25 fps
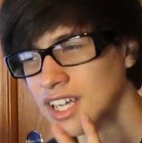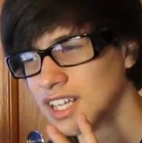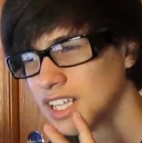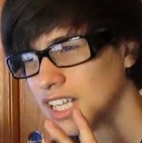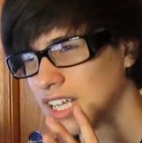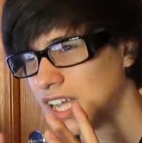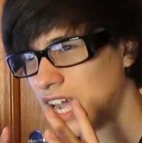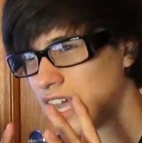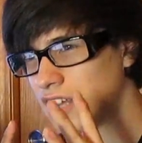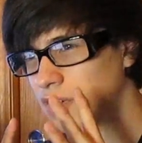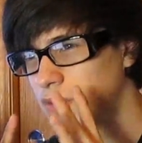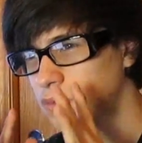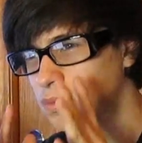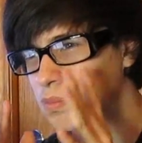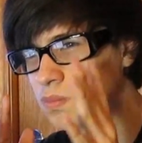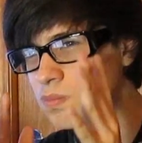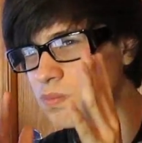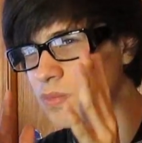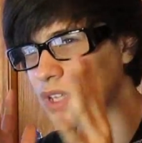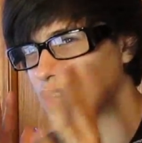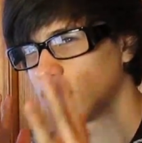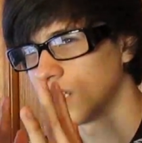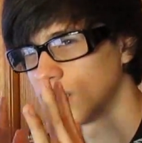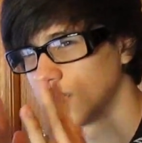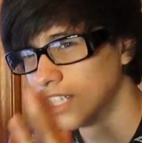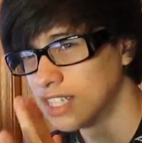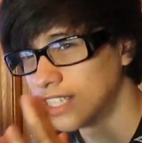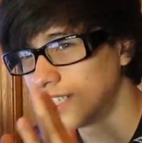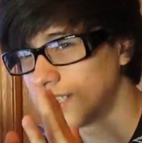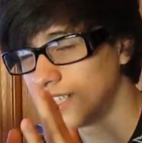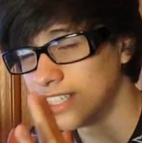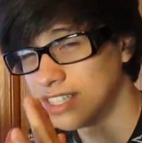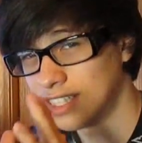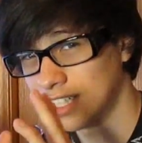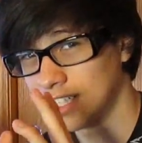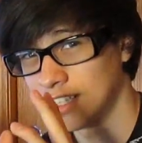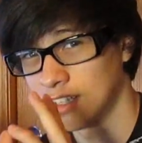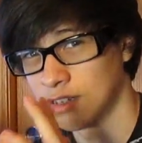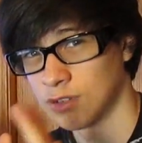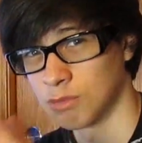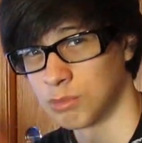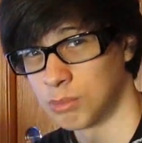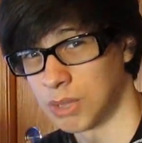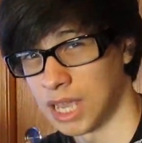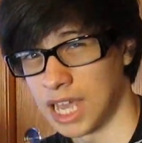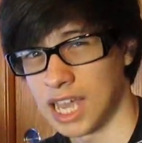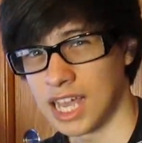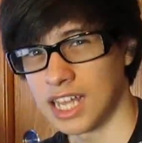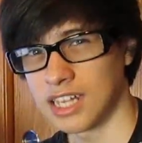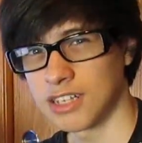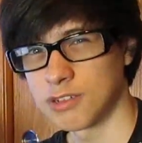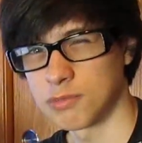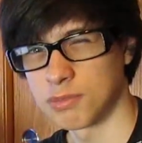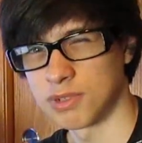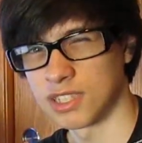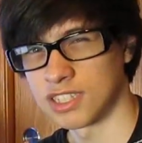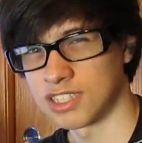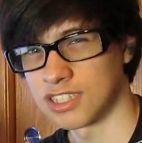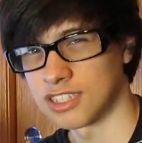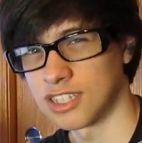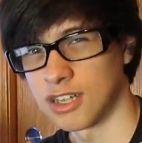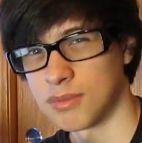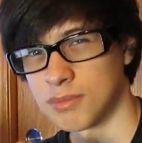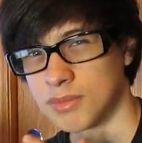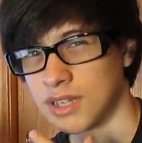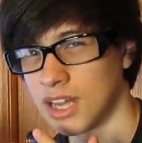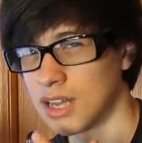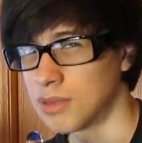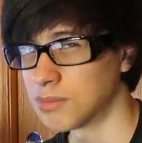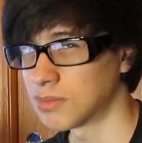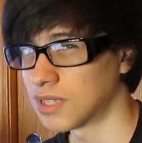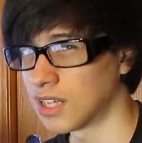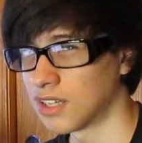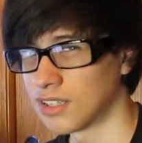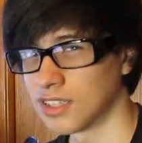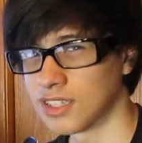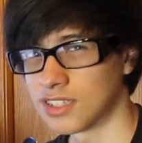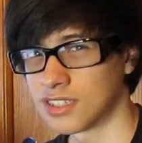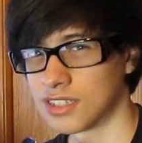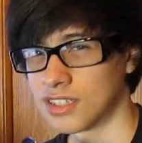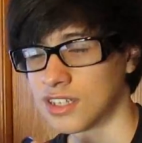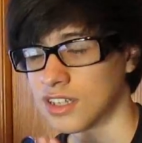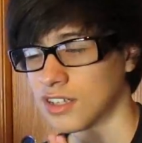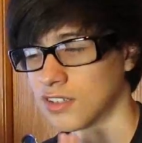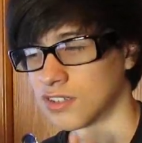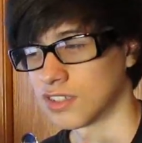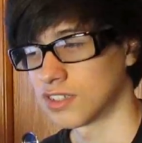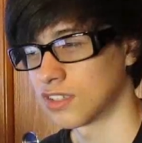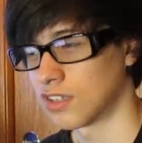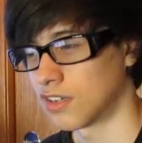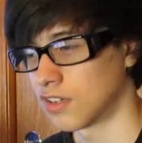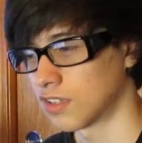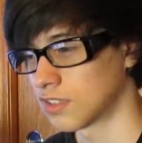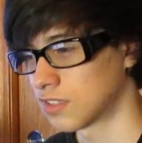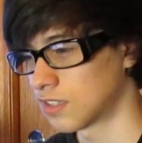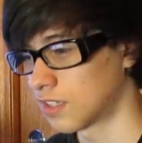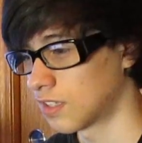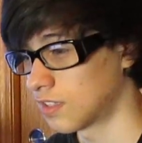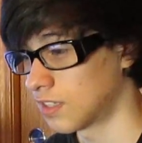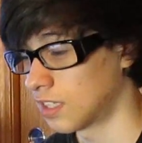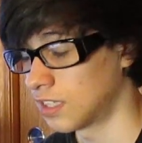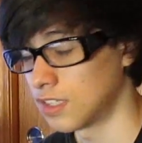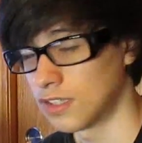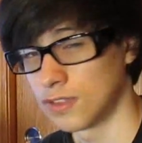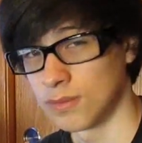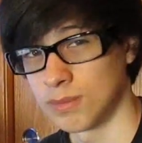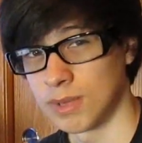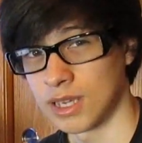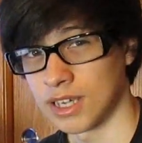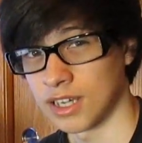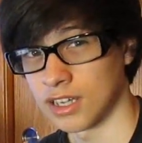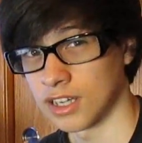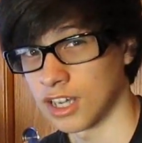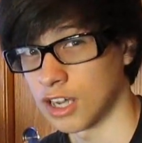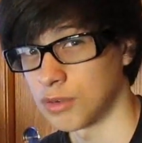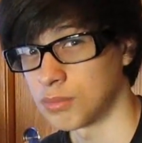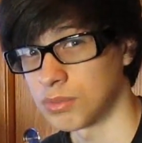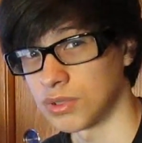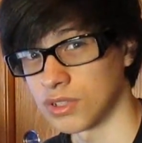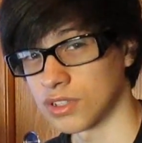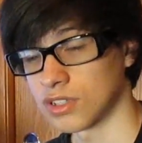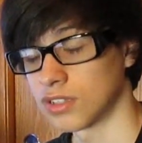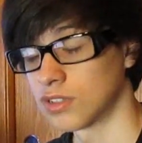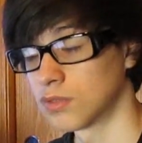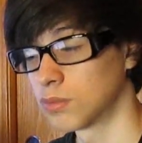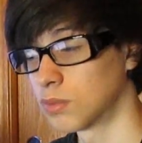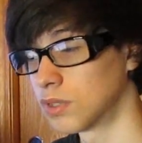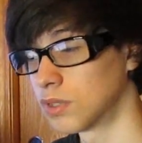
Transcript: Like, I don't listen to their band, but sometimes I'll listen to their songs because they do make a couple of good